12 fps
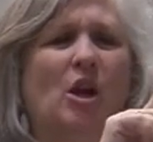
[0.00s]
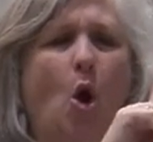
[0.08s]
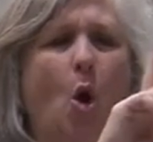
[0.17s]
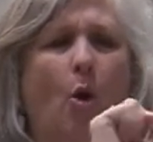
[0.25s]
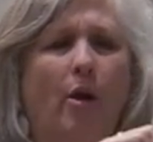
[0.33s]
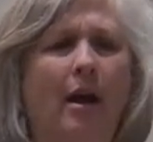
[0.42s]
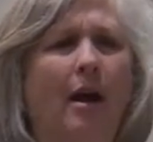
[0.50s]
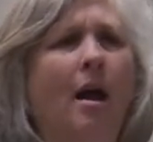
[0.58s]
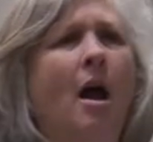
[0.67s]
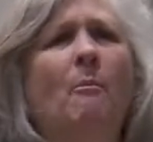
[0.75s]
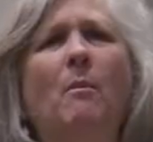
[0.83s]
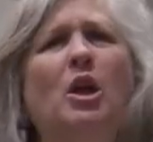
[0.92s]
I've been in
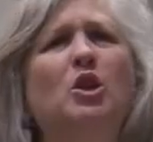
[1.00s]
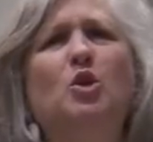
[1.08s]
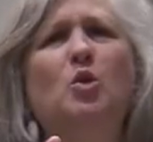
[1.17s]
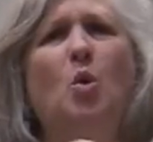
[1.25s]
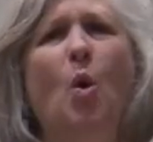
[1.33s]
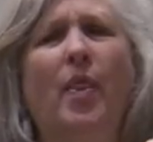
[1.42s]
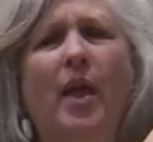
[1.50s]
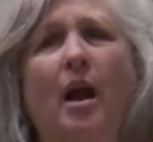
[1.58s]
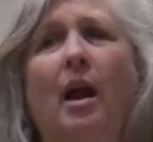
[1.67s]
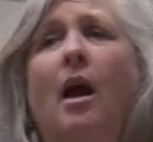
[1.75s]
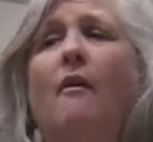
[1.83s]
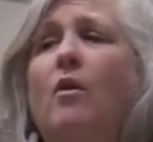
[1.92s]
17 foreign
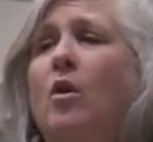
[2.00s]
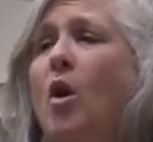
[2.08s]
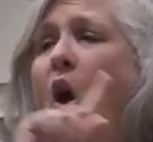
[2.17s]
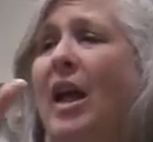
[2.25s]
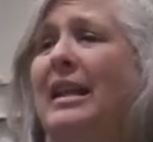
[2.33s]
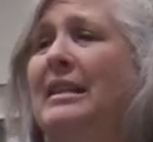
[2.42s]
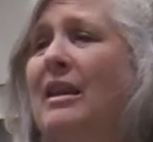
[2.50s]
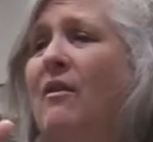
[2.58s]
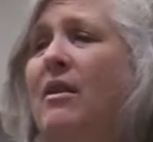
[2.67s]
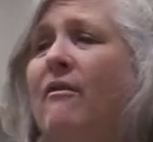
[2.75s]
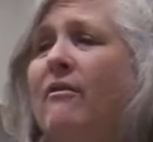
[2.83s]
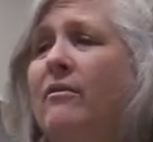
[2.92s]
countries, and
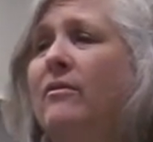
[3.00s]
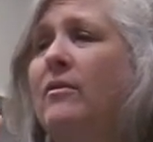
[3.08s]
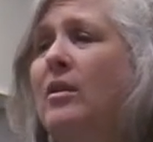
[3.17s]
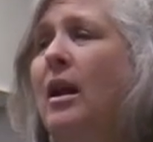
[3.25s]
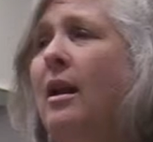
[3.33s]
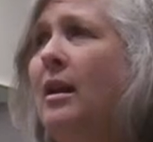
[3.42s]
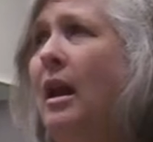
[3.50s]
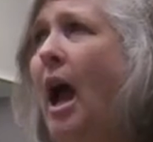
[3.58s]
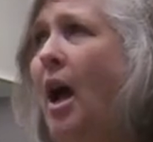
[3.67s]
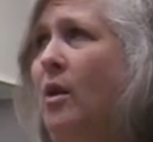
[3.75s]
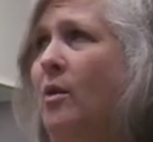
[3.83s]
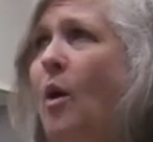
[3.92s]
we've flown a
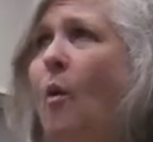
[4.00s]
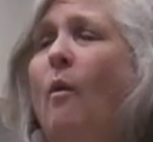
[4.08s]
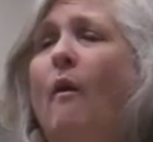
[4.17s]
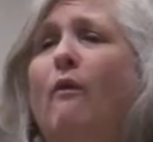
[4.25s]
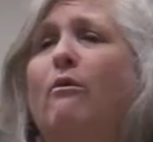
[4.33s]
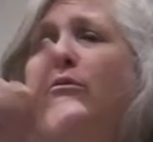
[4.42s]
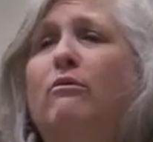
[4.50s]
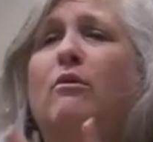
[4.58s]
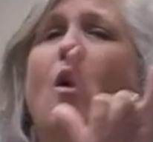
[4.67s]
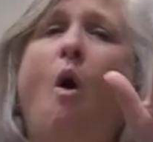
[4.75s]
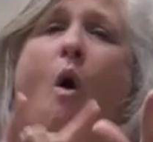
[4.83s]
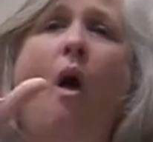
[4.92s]
lot
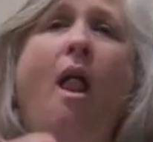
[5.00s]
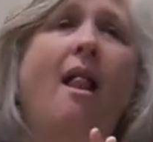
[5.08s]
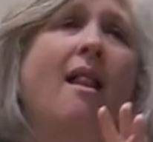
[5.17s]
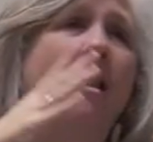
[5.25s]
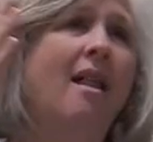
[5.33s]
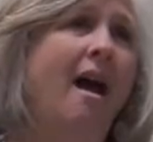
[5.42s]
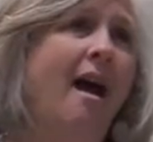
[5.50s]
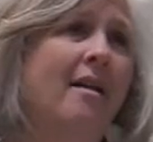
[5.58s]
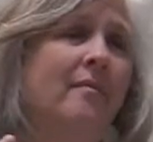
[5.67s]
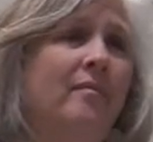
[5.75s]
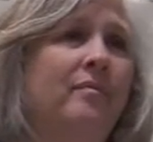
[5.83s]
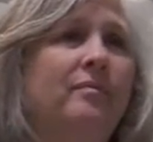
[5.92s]
of these countries, and
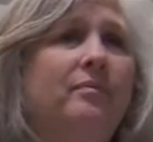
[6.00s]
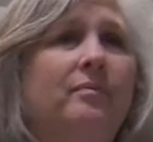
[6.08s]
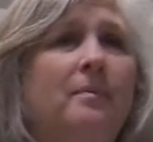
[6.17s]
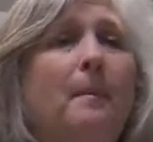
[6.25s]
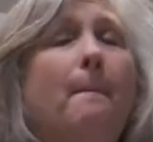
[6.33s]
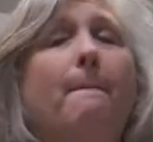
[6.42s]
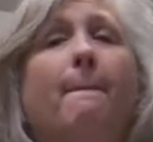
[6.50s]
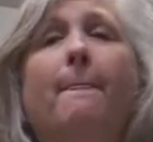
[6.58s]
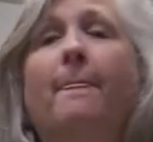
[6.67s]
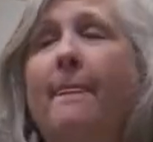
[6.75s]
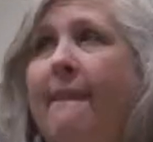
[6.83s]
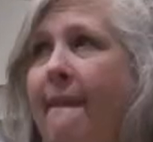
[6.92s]
I love
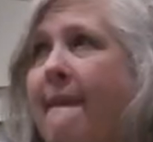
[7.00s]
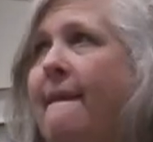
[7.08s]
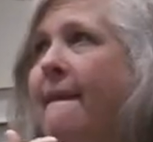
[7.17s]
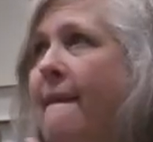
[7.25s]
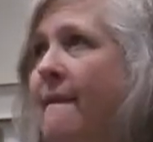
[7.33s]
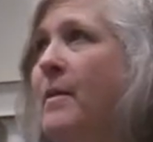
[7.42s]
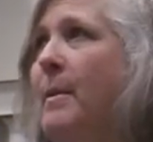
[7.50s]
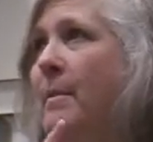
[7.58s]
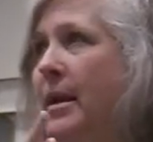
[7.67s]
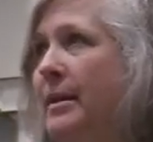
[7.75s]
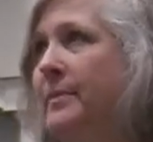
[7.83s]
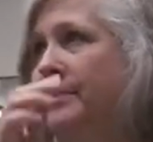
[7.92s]
every minute of it.
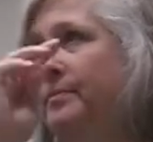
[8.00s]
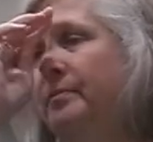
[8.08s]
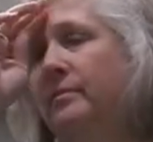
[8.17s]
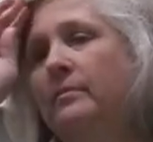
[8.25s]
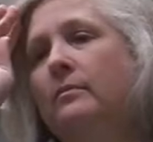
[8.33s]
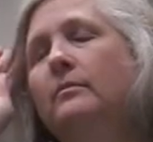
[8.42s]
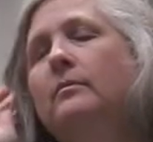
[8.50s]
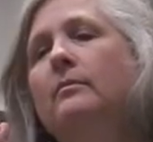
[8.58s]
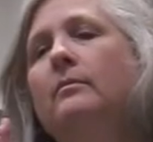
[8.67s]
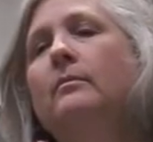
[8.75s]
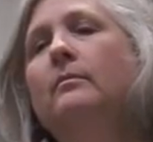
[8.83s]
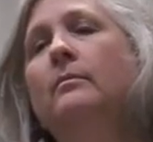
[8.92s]
But when I
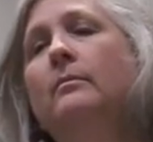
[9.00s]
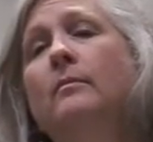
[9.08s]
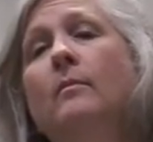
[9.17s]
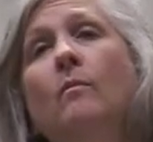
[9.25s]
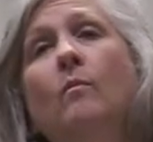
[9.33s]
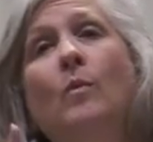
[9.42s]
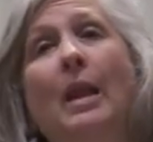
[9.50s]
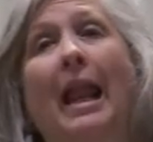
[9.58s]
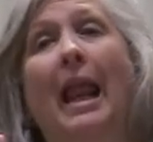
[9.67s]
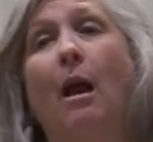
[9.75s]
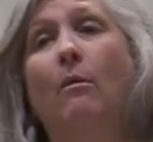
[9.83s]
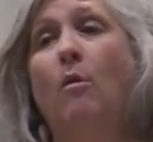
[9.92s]
get on that
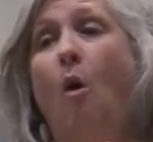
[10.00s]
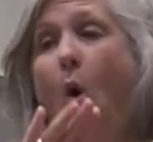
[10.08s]
plane,